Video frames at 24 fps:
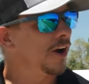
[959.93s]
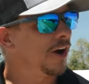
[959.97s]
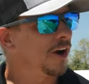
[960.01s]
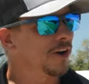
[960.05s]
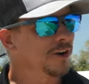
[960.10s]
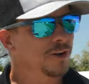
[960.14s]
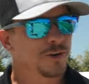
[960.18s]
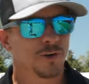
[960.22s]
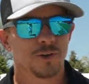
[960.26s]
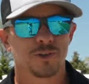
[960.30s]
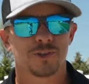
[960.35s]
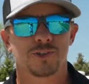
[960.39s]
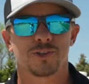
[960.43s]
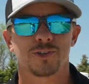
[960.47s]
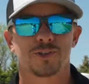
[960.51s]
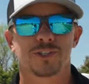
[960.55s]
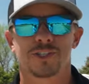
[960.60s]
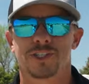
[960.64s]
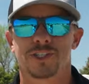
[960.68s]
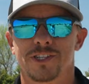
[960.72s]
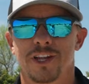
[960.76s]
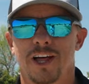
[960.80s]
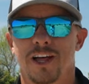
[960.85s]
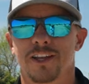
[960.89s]
our culture
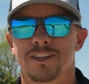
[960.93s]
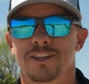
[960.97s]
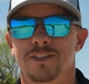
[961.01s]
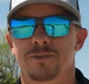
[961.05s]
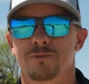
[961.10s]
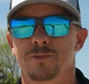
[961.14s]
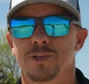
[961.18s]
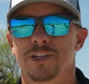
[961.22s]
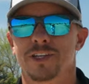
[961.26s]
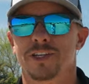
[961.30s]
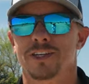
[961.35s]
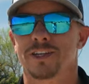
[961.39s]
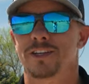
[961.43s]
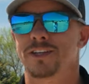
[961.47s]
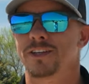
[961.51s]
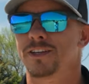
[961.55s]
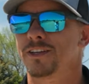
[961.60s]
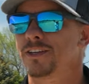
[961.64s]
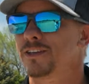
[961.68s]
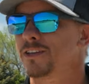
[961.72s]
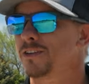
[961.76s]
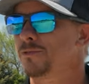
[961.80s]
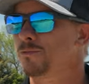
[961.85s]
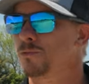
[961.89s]
not to
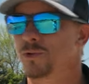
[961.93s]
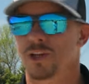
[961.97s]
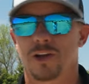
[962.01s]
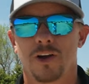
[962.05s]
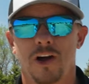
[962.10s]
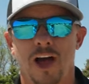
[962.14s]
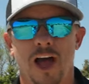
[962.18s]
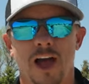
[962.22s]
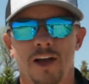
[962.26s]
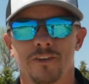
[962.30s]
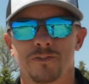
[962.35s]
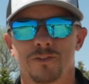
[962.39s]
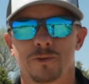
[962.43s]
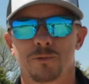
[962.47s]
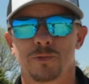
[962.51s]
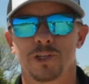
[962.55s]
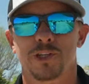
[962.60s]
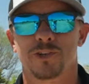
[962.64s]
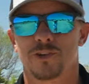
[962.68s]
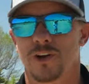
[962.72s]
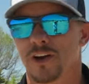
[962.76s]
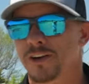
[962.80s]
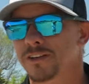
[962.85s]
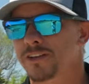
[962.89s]
be, we don't have to be
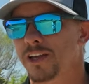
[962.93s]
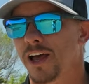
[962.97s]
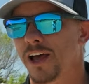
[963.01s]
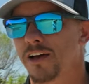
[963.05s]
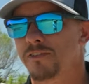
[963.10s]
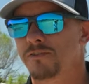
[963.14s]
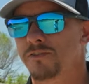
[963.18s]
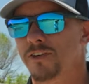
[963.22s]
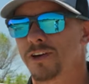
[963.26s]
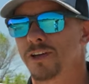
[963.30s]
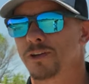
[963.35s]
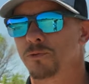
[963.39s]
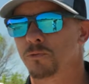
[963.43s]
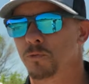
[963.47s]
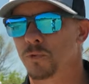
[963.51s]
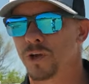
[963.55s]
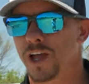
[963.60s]
drunk to have fun.